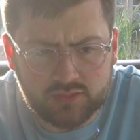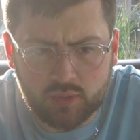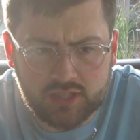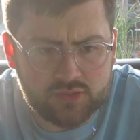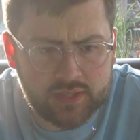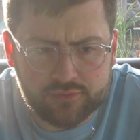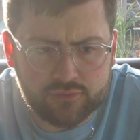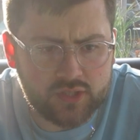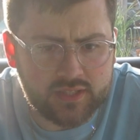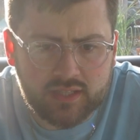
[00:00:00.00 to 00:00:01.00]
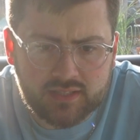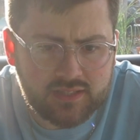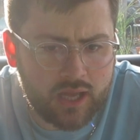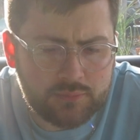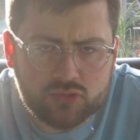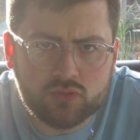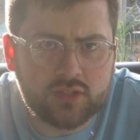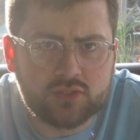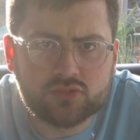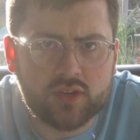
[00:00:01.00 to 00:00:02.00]
2023 is
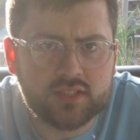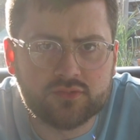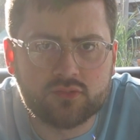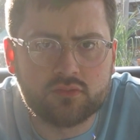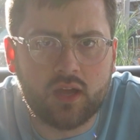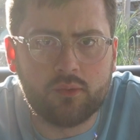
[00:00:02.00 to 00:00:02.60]
absolutely disgraceful,